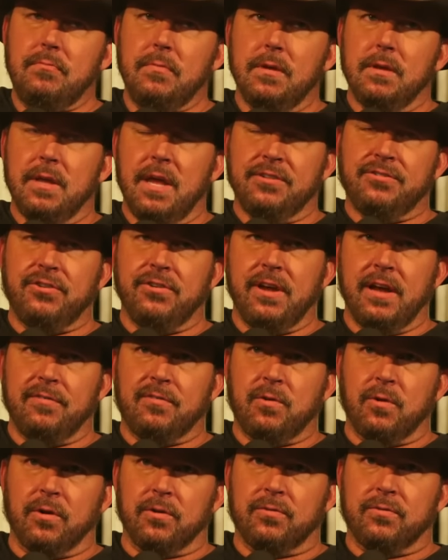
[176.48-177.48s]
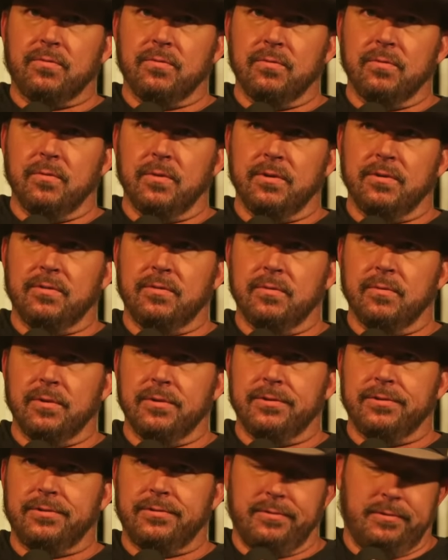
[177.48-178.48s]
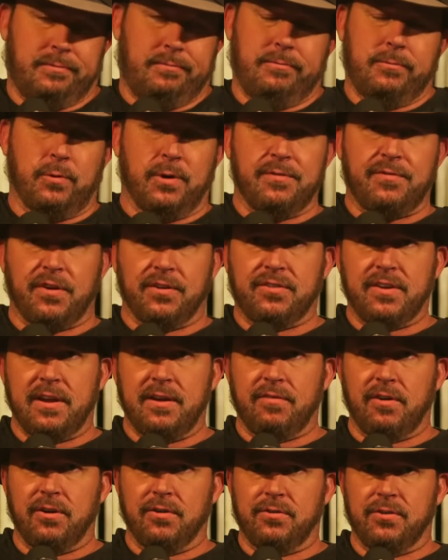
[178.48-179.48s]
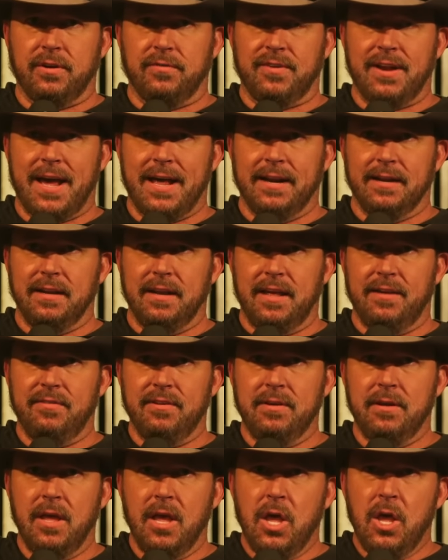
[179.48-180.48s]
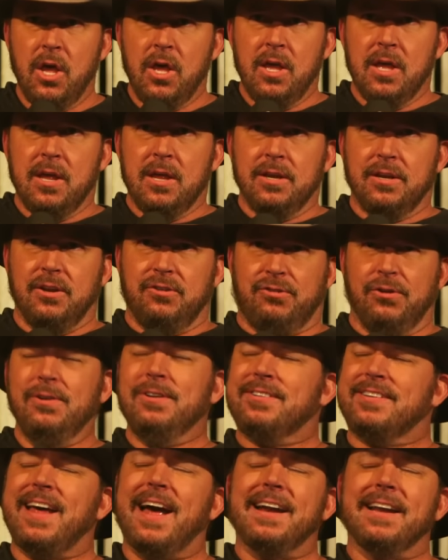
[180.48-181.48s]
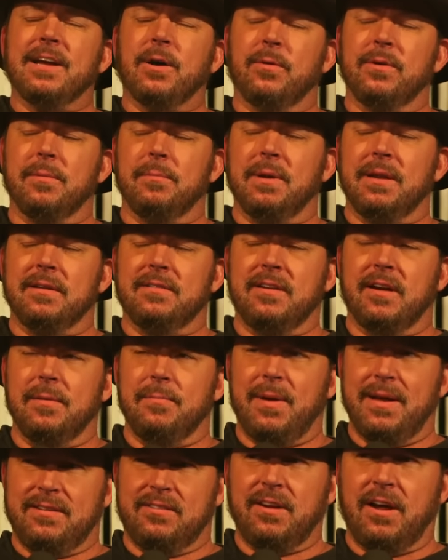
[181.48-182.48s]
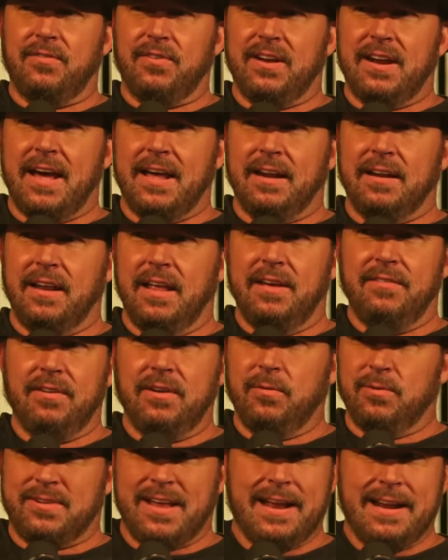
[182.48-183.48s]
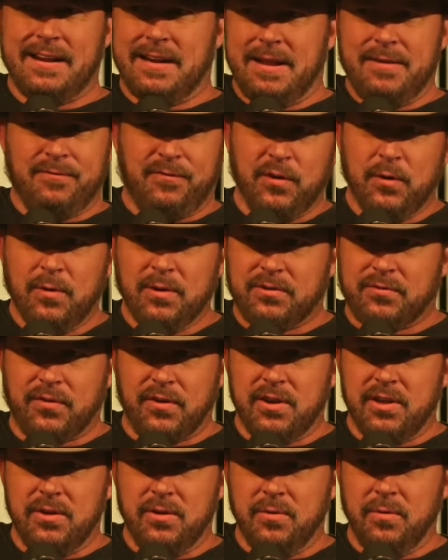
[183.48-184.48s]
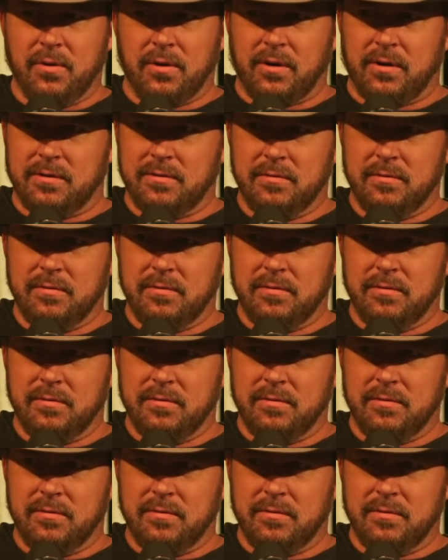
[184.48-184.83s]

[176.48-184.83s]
yesterday, of course, was the 21st anniversary of 9/11. Did you decide to go into the military based off of 9/11? Was that an influence for you? Or